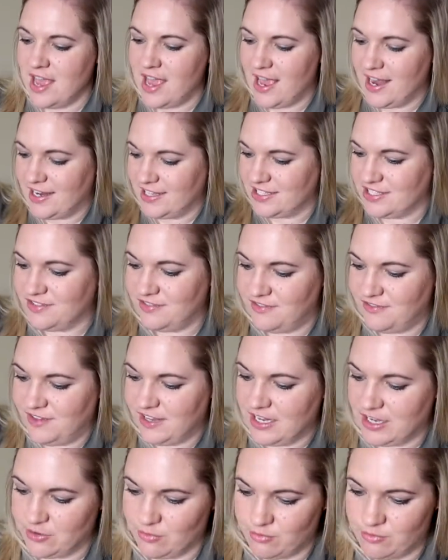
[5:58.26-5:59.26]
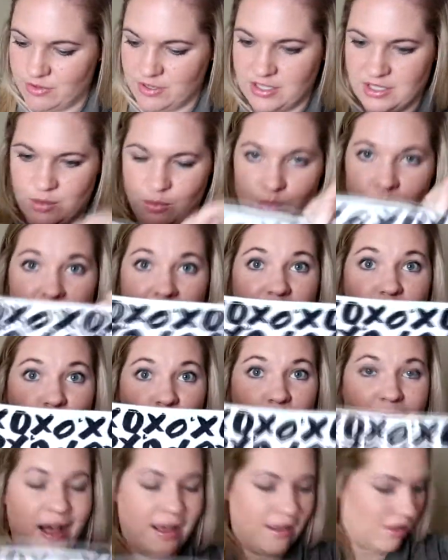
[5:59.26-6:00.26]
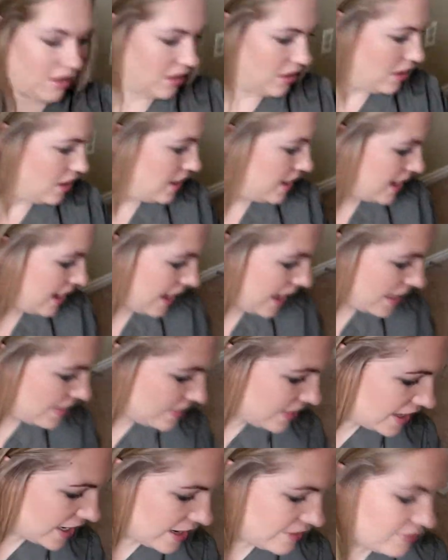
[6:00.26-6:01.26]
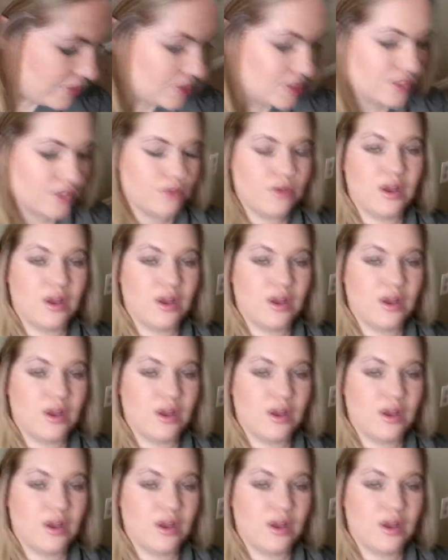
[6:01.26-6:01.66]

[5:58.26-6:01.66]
and it's fitting really, really well. And then I've also